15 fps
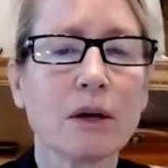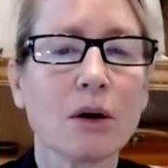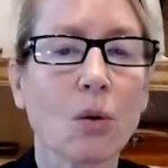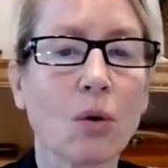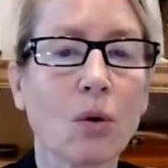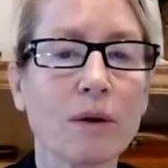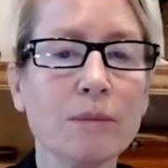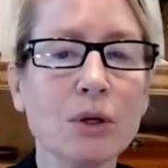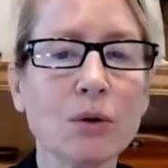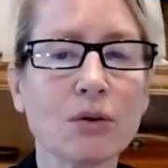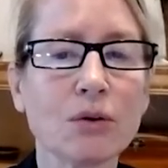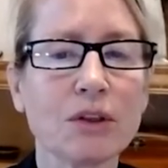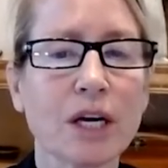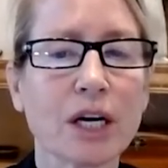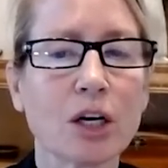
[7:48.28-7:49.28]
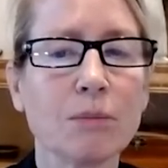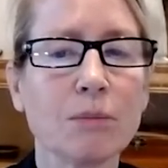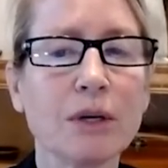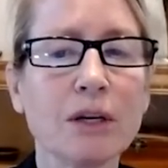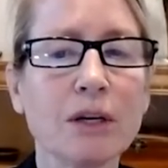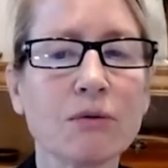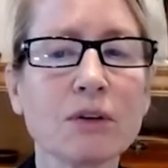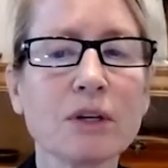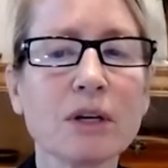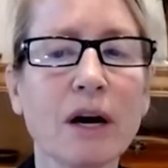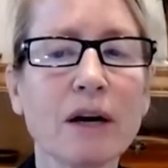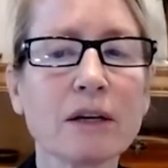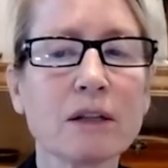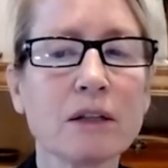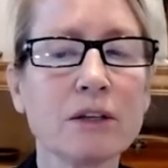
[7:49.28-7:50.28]
or immunotherapy for
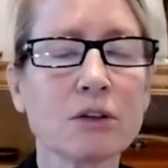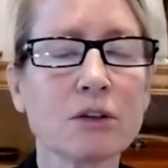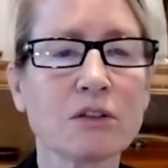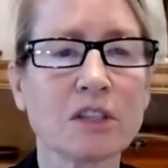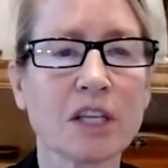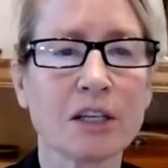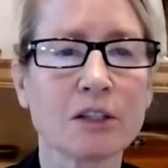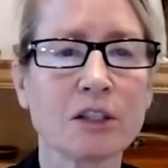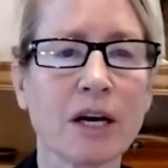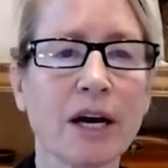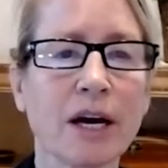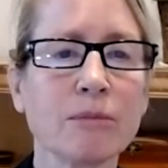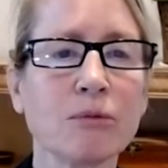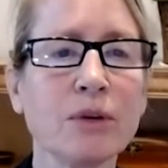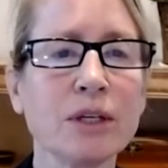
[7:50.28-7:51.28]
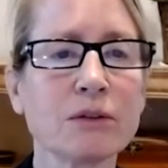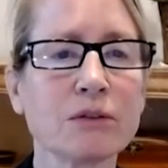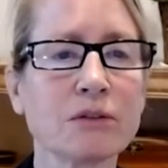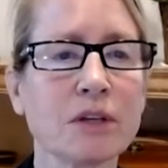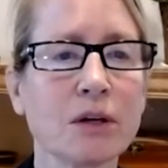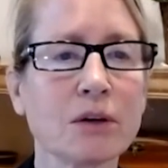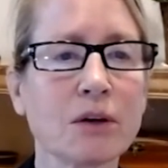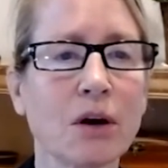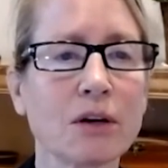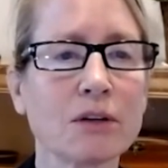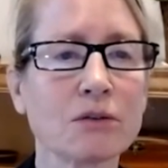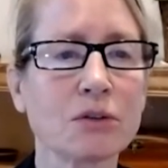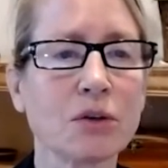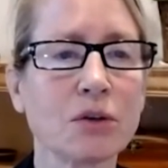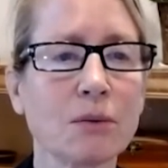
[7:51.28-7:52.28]
non-clear cell type renal cell
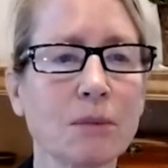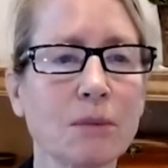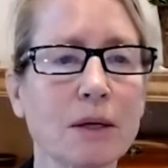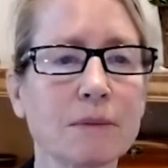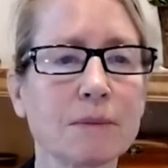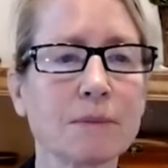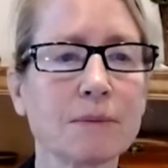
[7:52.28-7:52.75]
carcinoma.